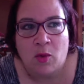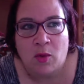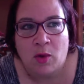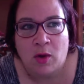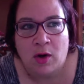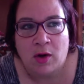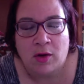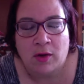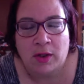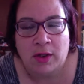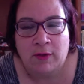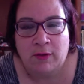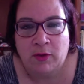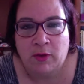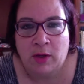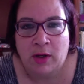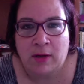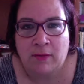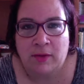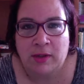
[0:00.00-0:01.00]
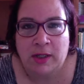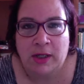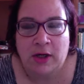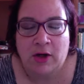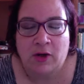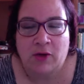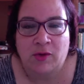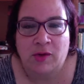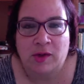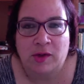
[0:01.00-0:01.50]
Well, if you have an
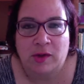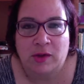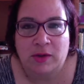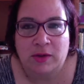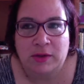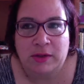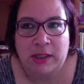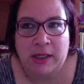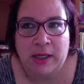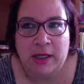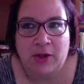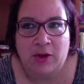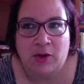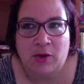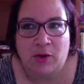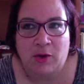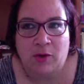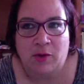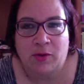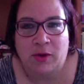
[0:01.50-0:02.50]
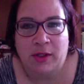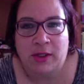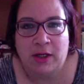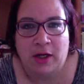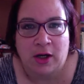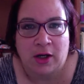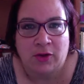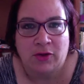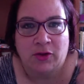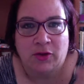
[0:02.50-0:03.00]
$800 day, you're
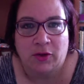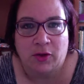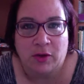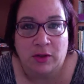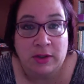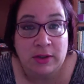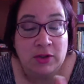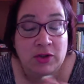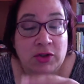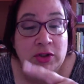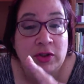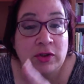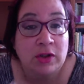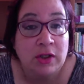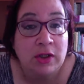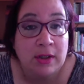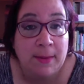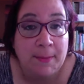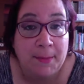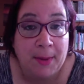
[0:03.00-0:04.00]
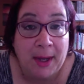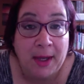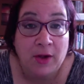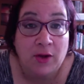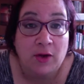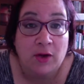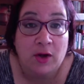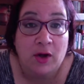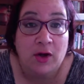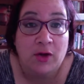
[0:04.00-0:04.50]
already under. They're still going to pay
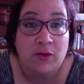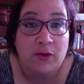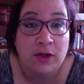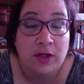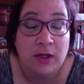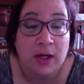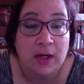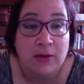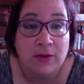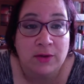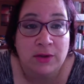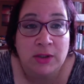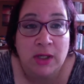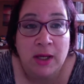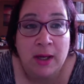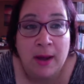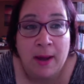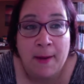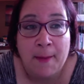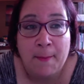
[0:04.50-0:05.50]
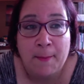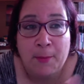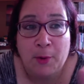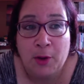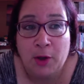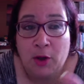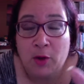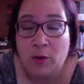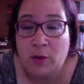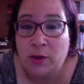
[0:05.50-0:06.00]
you the $100,
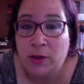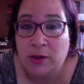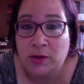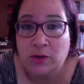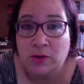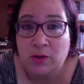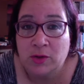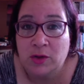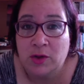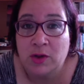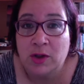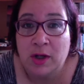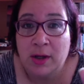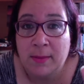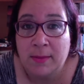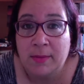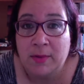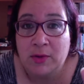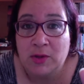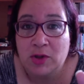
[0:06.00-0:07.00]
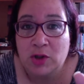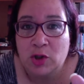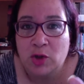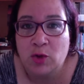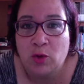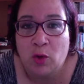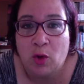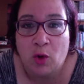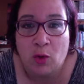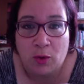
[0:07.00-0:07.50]
but according to their numbers,
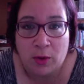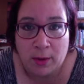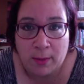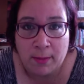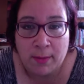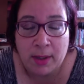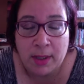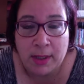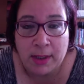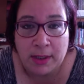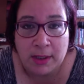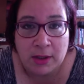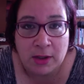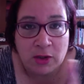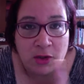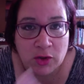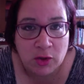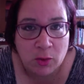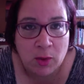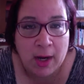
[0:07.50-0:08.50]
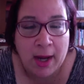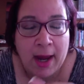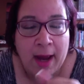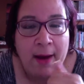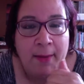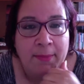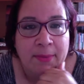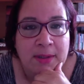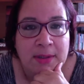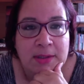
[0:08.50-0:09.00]
you owe them money. So what
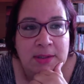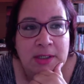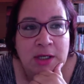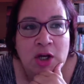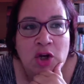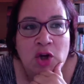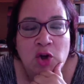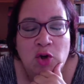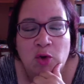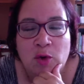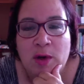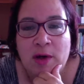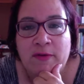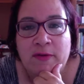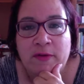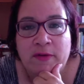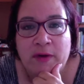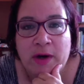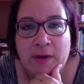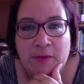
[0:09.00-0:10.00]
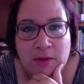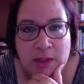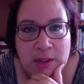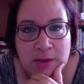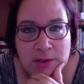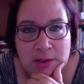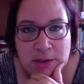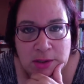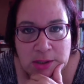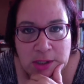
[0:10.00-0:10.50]
happens? You have a
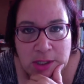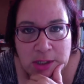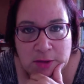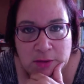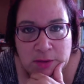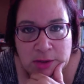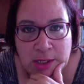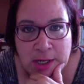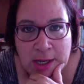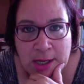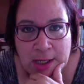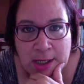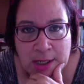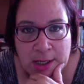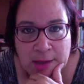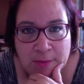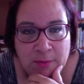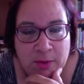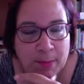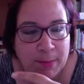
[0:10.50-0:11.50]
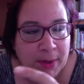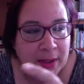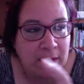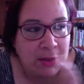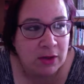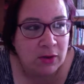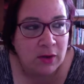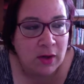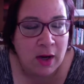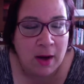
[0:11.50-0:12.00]
$5,000 day, and
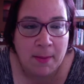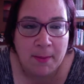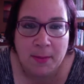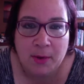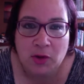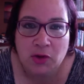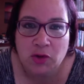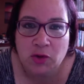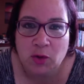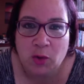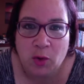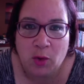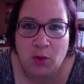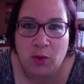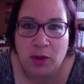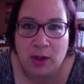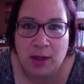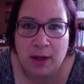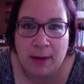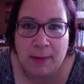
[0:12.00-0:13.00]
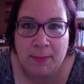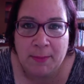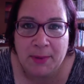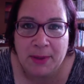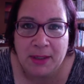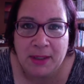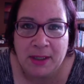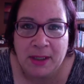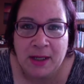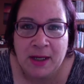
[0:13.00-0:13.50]
depending on how much you owe the
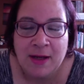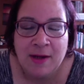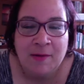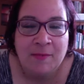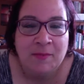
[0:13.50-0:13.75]
company,